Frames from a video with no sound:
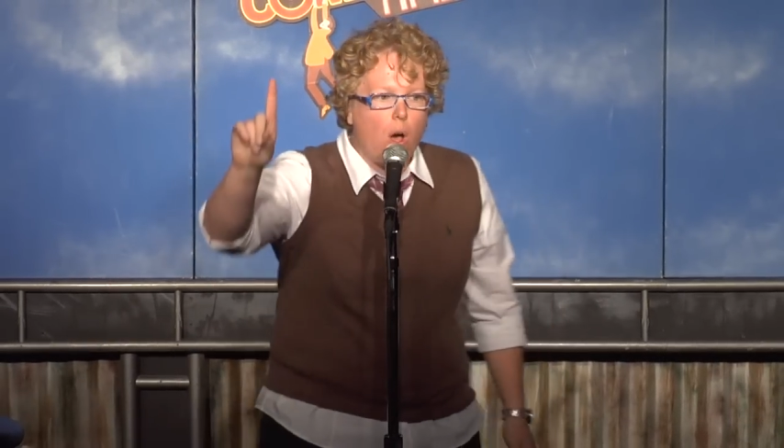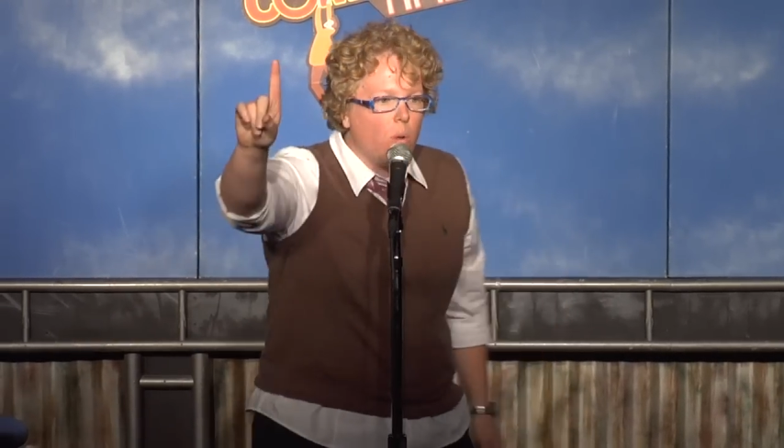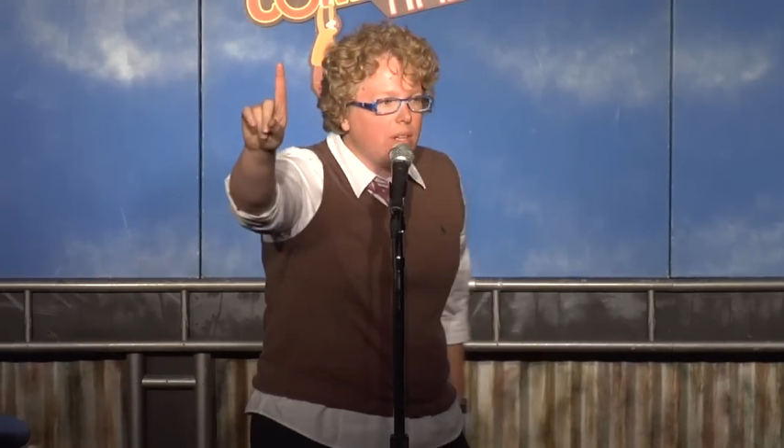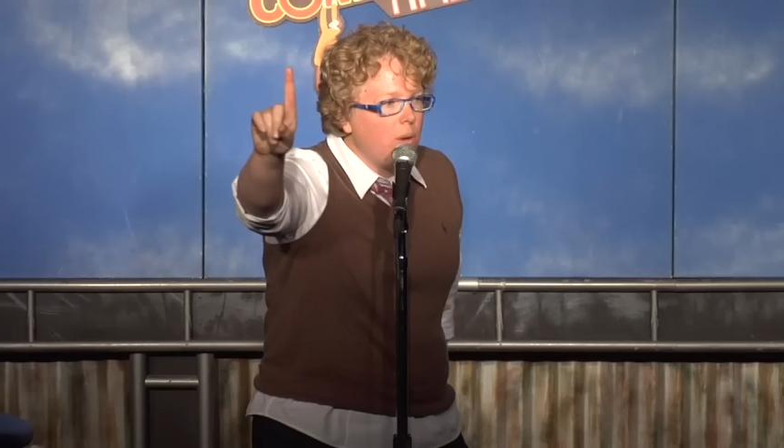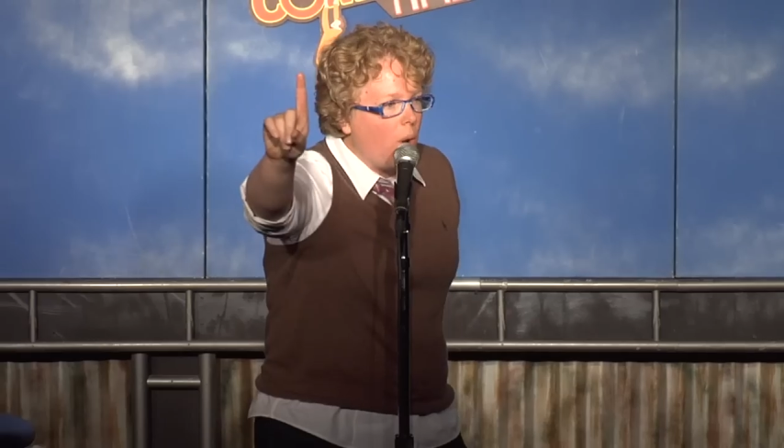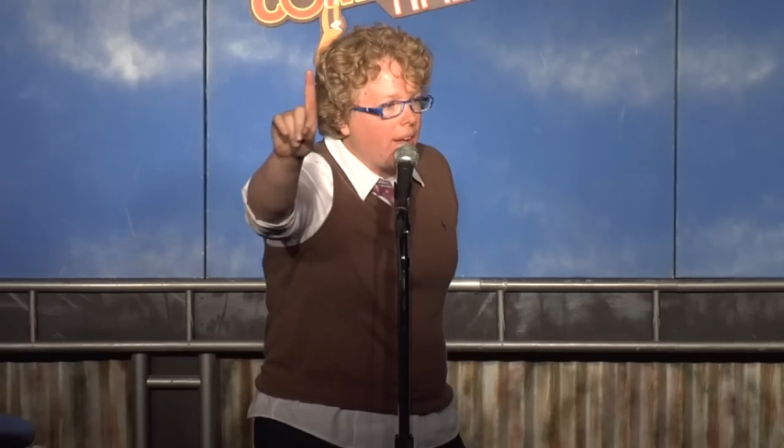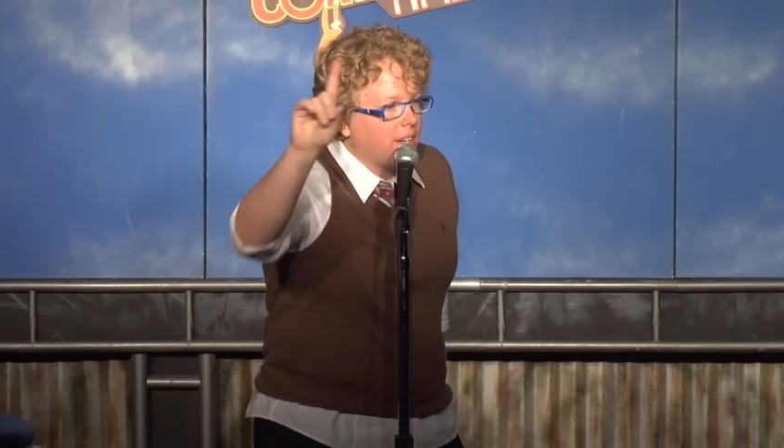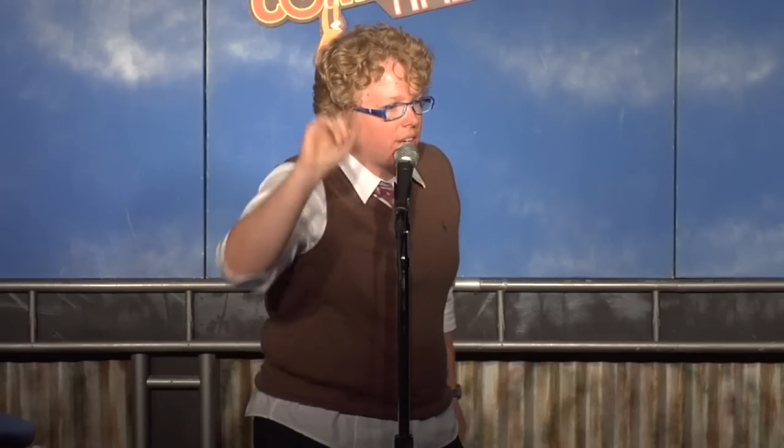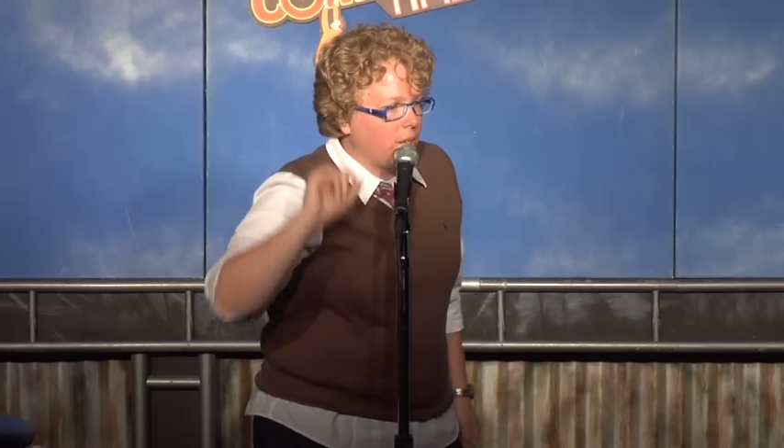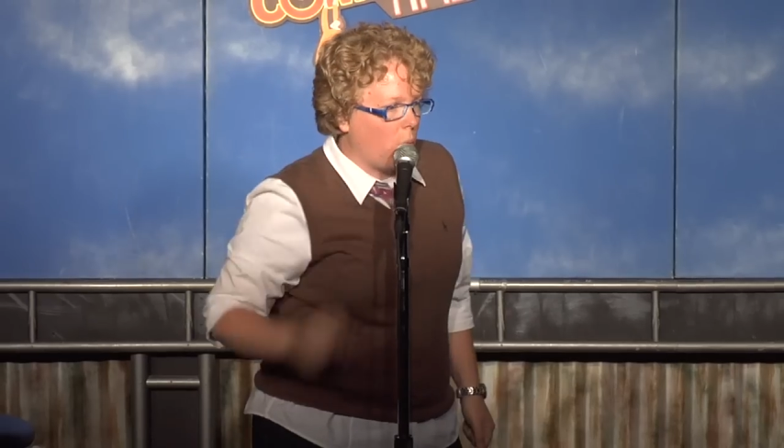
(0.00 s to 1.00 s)
only
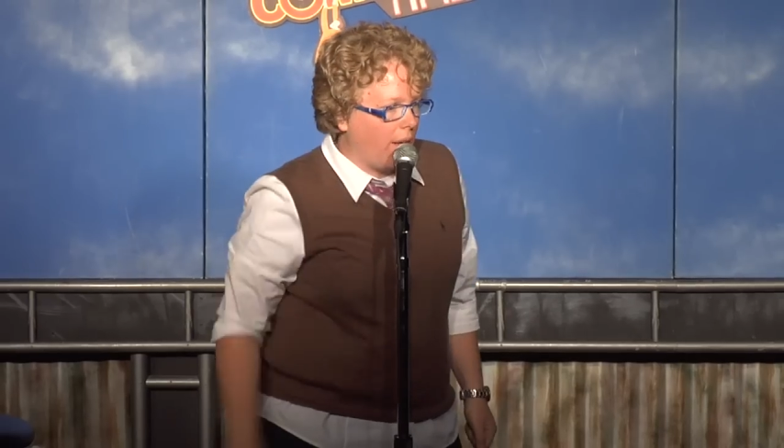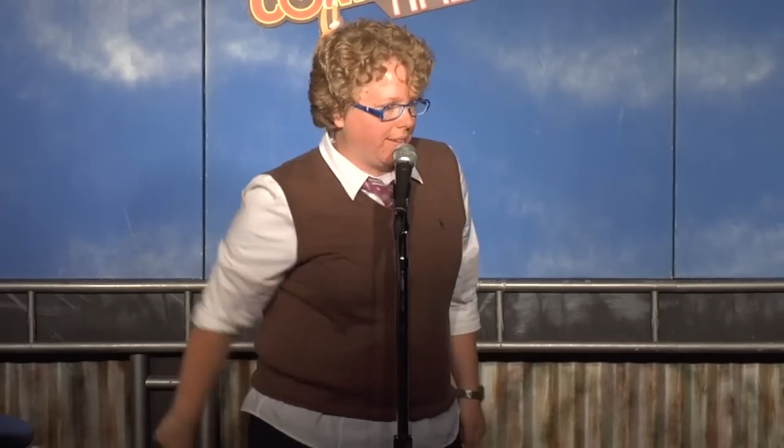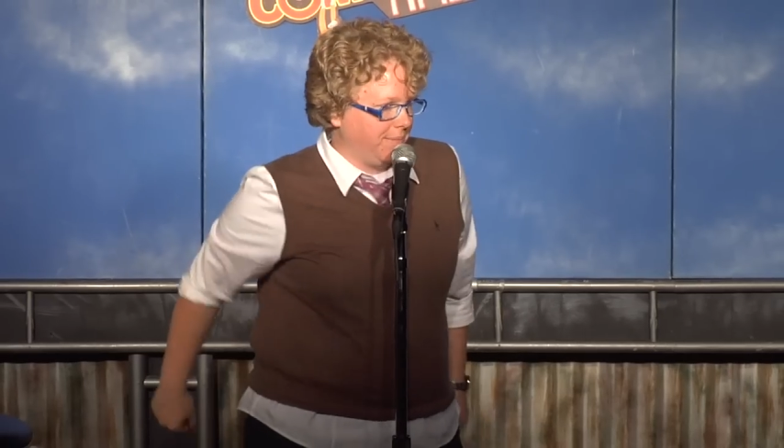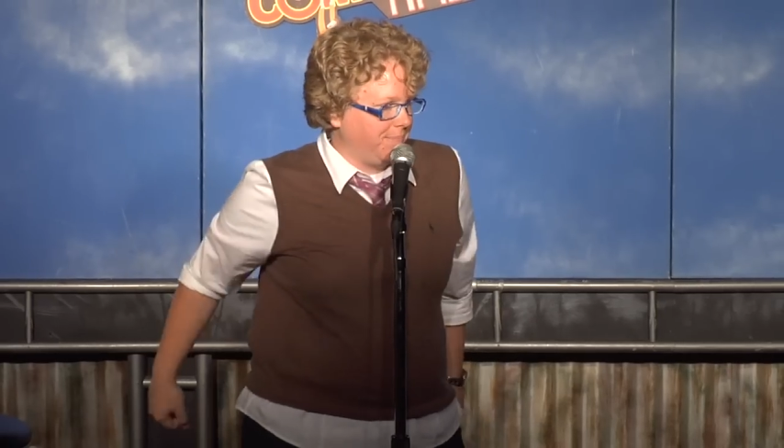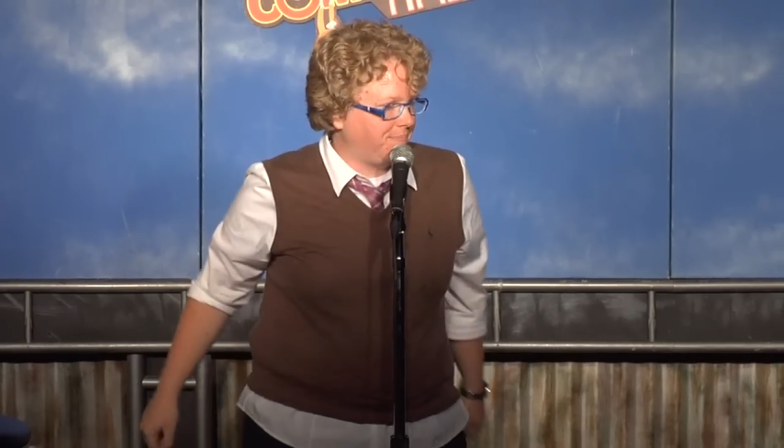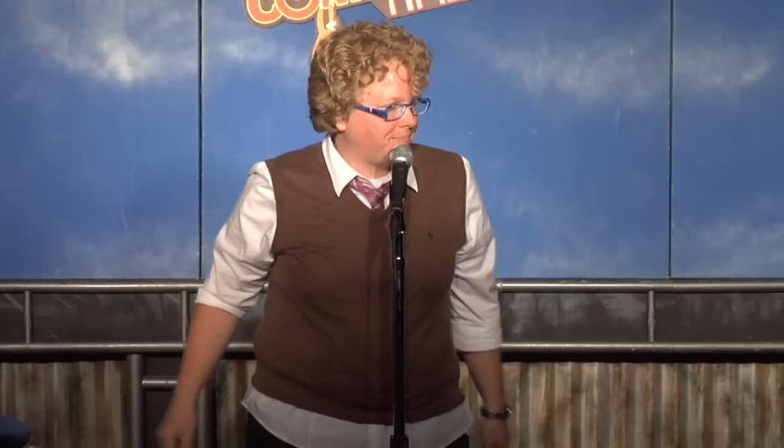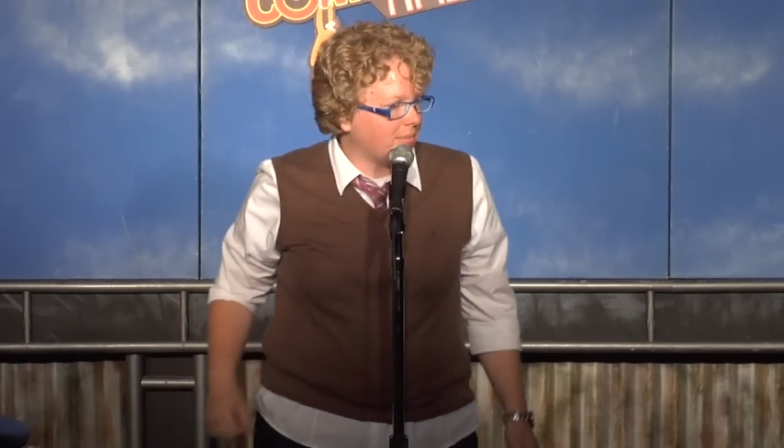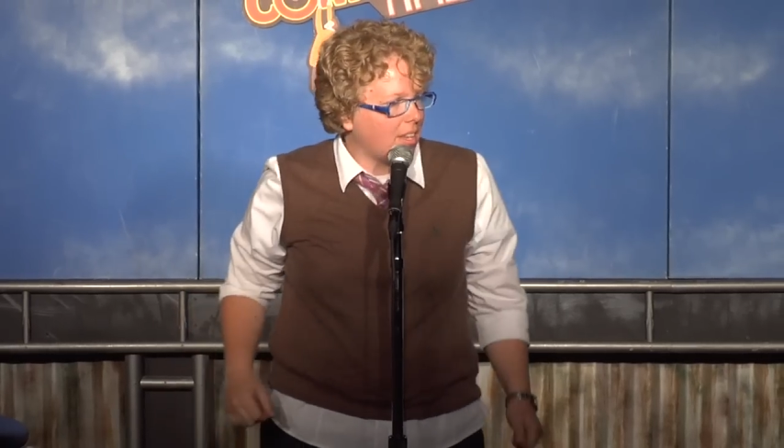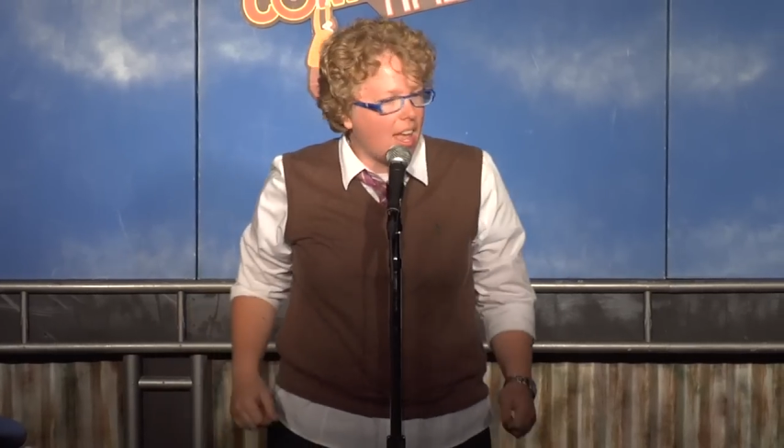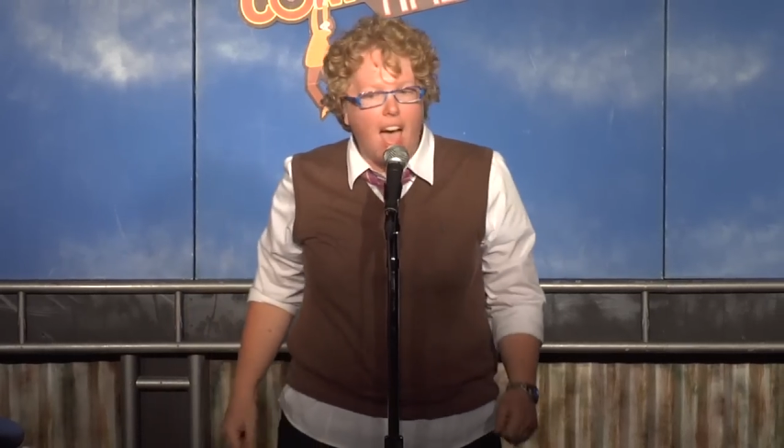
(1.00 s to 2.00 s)
one good one.
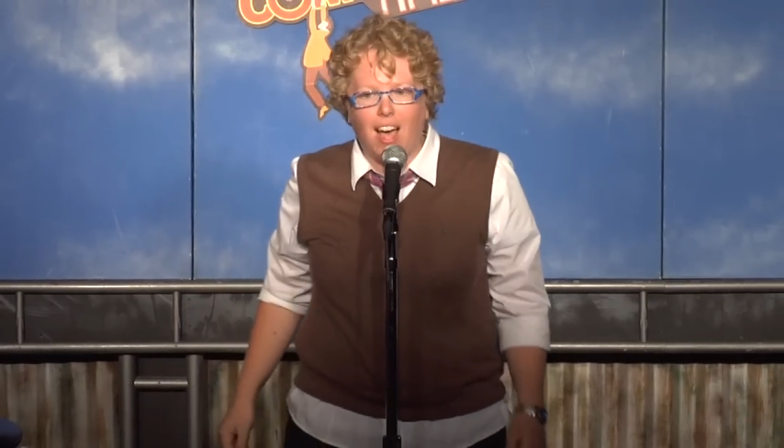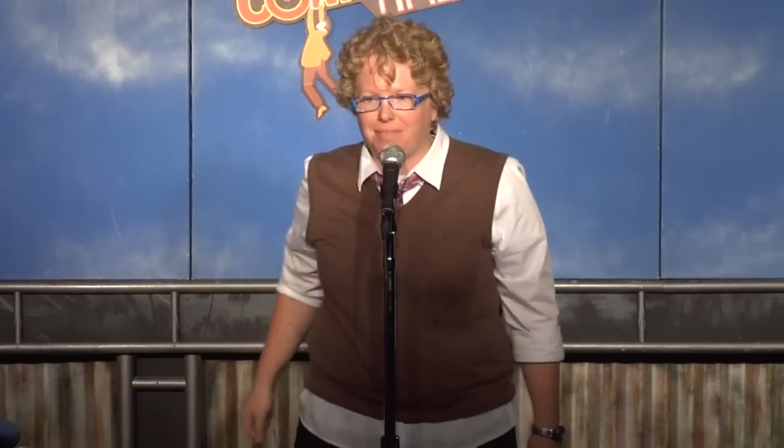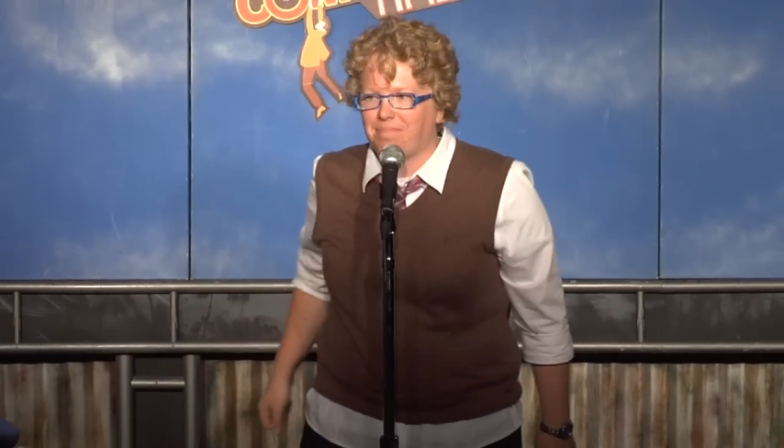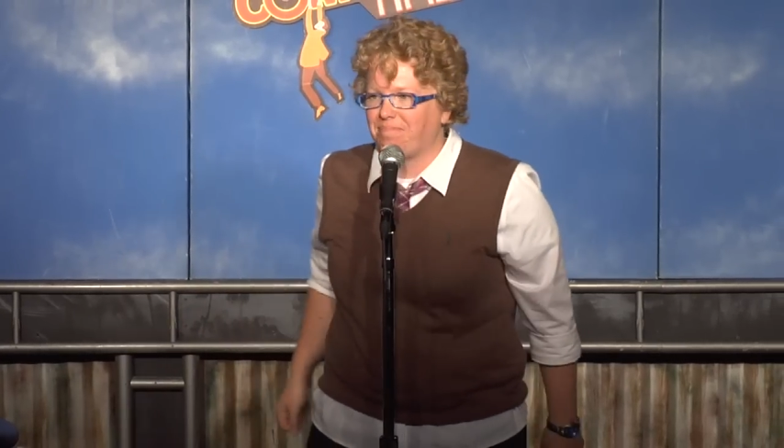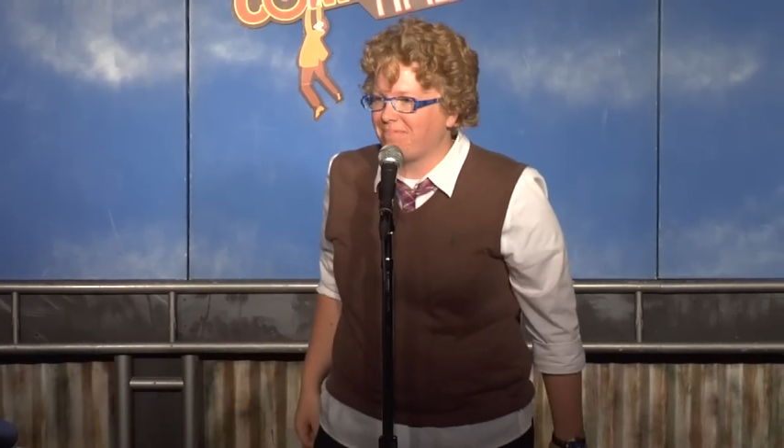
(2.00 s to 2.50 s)
Yeah.